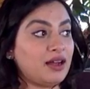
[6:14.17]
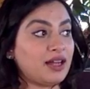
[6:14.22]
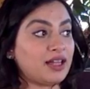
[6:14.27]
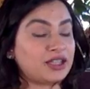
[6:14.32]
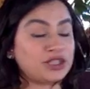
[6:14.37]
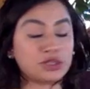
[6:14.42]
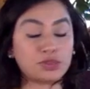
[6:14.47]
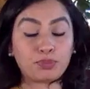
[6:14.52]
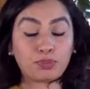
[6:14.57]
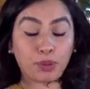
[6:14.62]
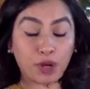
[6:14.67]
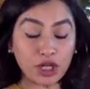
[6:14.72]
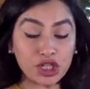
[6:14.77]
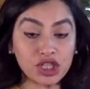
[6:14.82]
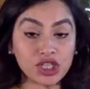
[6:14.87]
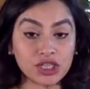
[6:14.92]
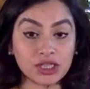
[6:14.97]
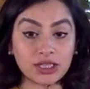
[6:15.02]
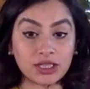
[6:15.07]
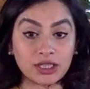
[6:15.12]

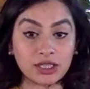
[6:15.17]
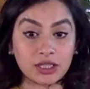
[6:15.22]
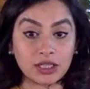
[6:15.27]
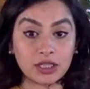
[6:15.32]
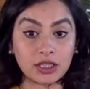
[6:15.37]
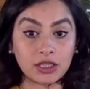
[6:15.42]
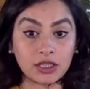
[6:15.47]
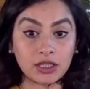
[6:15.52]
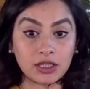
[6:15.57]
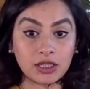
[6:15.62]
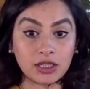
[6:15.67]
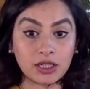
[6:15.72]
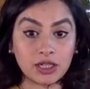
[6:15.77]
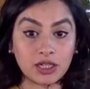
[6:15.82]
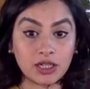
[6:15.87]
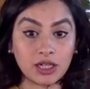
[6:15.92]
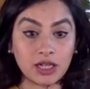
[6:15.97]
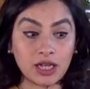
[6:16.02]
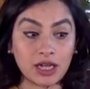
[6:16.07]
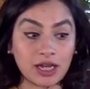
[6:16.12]
expression
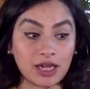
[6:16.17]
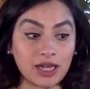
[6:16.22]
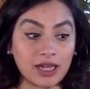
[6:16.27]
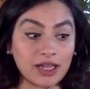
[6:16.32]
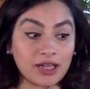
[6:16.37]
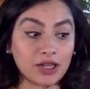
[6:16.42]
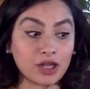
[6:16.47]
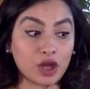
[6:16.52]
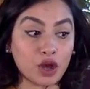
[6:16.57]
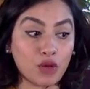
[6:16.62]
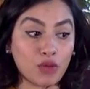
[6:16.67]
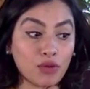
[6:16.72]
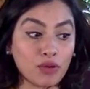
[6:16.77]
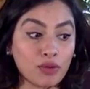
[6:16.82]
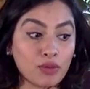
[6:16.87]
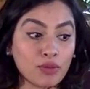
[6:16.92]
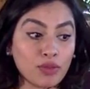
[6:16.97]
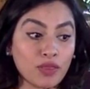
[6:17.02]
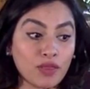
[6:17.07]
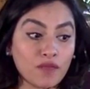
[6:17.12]
and
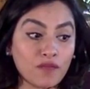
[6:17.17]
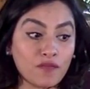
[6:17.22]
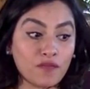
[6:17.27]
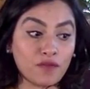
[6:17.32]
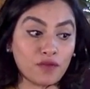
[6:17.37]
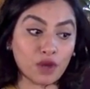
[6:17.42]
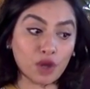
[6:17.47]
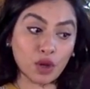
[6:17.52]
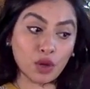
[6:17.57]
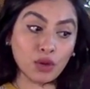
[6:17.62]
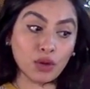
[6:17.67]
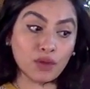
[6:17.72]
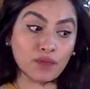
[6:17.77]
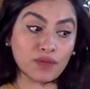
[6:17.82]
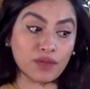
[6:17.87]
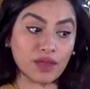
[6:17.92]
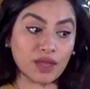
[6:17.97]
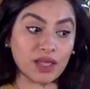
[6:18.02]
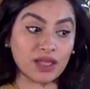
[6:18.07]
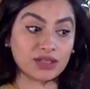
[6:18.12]
going with the flow
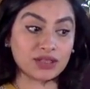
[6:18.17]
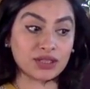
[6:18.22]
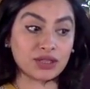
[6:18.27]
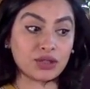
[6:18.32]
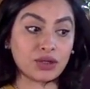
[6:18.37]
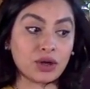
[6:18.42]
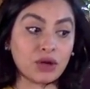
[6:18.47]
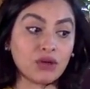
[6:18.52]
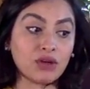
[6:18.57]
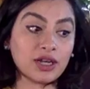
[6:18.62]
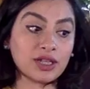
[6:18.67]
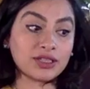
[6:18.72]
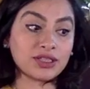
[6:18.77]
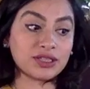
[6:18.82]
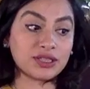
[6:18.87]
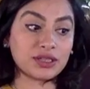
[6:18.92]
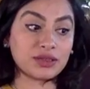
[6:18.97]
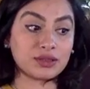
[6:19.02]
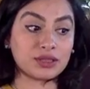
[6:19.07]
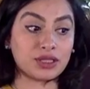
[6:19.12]
of things and not
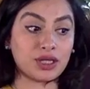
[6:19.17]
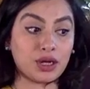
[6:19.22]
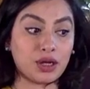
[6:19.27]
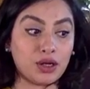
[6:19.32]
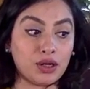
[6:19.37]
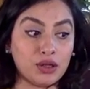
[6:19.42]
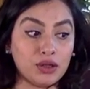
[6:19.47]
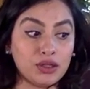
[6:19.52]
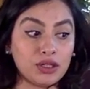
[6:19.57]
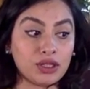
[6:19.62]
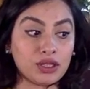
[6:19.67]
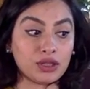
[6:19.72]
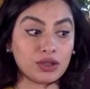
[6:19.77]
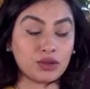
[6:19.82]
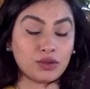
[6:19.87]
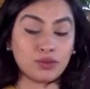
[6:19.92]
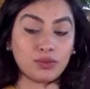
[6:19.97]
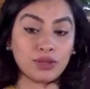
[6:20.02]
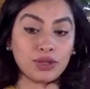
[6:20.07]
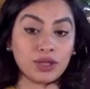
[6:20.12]
necessarily
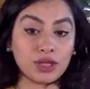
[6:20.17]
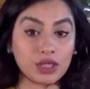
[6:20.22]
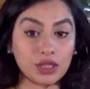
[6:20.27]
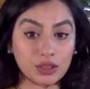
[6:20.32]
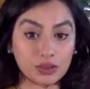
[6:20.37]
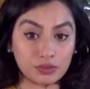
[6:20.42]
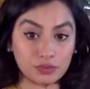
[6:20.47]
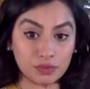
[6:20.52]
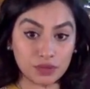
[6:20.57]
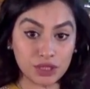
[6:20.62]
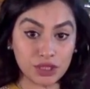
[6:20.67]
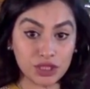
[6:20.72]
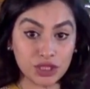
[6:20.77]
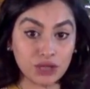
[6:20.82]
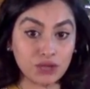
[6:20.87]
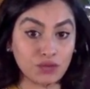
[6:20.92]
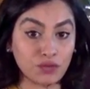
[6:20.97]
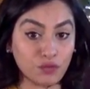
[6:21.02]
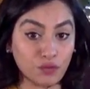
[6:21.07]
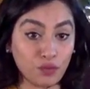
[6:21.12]
holding within a
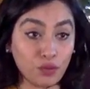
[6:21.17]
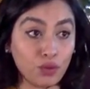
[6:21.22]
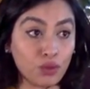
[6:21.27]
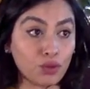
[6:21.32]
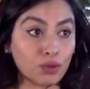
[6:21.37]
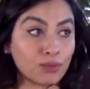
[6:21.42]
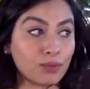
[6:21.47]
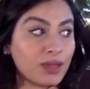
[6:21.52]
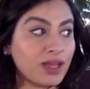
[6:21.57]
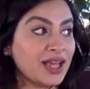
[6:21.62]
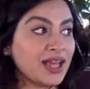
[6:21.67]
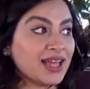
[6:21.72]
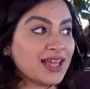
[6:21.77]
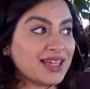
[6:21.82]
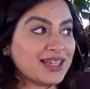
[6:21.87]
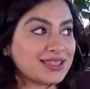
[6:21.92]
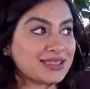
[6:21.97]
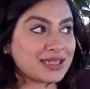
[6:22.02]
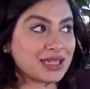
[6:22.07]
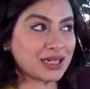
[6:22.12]
rigid form
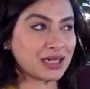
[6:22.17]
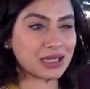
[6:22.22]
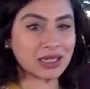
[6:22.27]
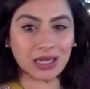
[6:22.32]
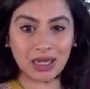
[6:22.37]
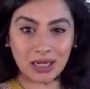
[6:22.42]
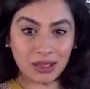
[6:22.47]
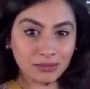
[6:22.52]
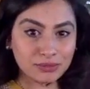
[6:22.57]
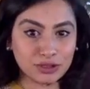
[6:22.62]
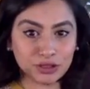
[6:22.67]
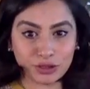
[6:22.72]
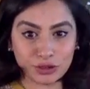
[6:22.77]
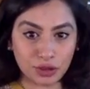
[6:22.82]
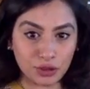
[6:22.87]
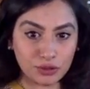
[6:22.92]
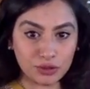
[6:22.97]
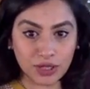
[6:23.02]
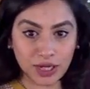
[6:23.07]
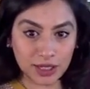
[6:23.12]
is going to come
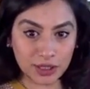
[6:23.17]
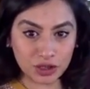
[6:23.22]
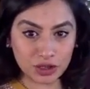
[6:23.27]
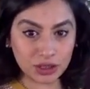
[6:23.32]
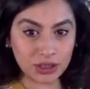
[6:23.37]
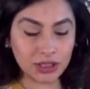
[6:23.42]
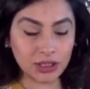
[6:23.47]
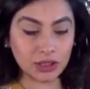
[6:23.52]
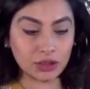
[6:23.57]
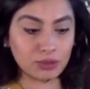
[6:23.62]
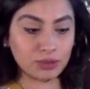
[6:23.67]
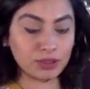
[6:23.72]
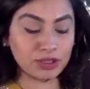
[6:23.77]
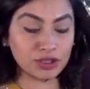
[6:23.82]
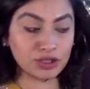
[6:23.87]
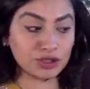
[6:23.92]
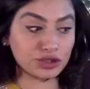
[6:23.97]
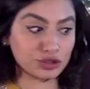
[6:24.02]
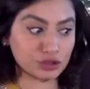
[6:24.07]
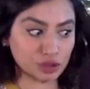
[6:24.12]
so naturally. It'll be
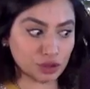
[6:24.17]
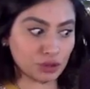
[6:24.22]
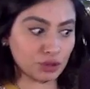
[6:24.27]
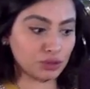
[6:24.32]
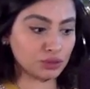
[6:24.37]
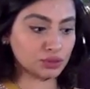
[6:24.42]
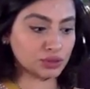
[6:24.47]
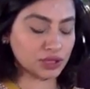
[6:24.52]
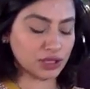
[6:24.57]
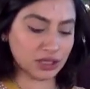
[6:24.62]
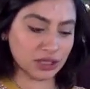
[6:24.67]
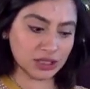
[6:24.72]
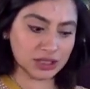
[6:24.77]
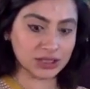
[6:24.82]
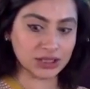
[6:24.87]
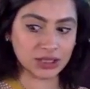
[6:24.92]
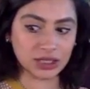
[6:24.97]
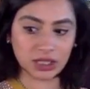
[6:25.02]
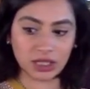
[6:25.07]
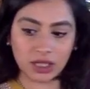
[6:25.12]
so
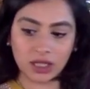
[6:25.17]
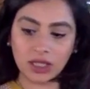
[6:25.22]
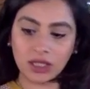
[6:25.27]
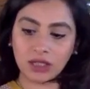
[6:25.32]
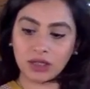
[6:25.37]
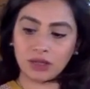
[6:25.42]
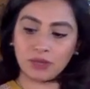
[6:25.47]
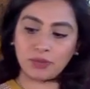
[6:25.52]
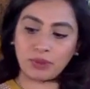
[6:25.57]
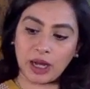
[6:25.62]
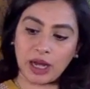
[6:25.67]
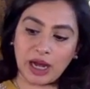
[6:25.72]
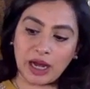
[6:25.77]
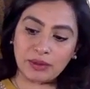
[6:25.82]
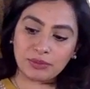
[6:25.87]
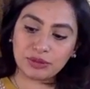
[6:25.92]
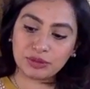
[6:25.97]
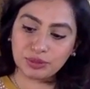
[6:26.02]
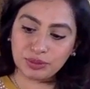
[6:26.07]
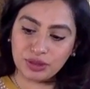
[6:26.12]
easier than
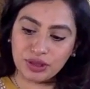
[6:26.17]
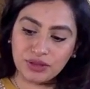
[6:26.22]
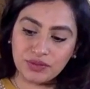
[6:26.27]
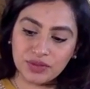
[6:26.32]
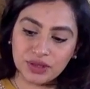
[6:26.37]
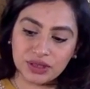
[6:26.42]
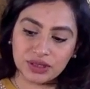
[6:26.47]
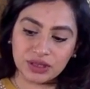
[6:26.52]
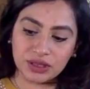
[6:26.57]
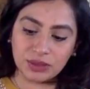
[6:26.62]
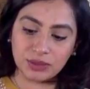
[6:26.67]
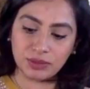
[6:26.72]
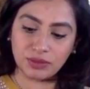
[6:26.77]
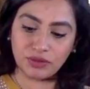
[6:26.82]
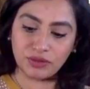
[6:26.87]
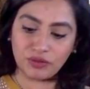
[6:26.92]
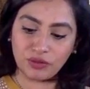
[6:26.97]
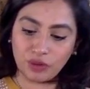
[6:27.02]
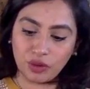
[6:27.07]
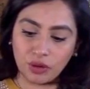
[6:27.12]
perhaps previously
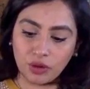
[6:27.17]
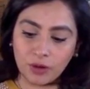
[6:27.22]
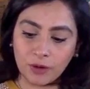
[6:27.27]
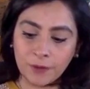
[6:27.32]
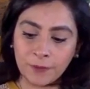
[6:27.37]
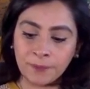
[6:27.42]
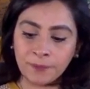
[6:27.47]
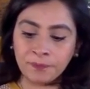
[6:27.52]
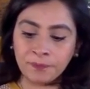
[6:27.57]
before.